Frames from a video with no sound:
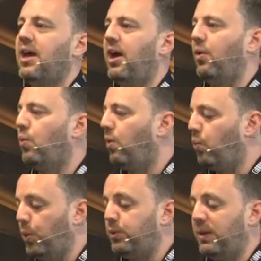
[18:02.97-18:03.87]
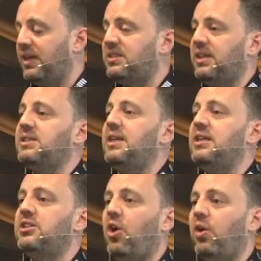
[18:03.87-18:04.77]
what would be a
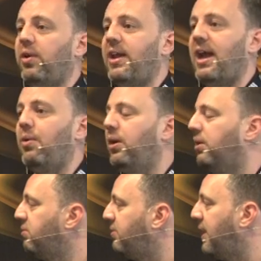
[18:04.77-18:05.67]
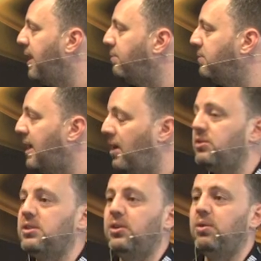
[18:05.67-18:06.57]
$16 an hour VM
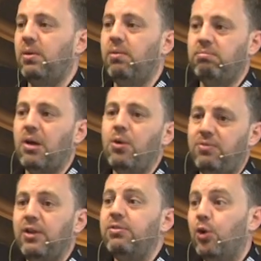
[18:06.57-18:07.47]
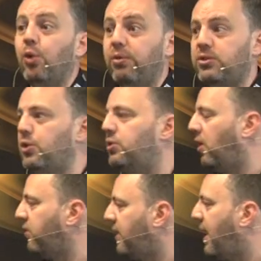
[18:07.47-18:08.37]
down to hopefully of the order of
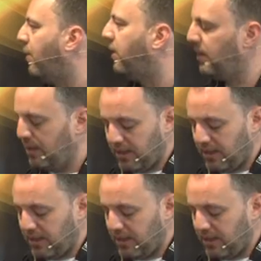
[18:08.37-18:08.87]
$2 an hour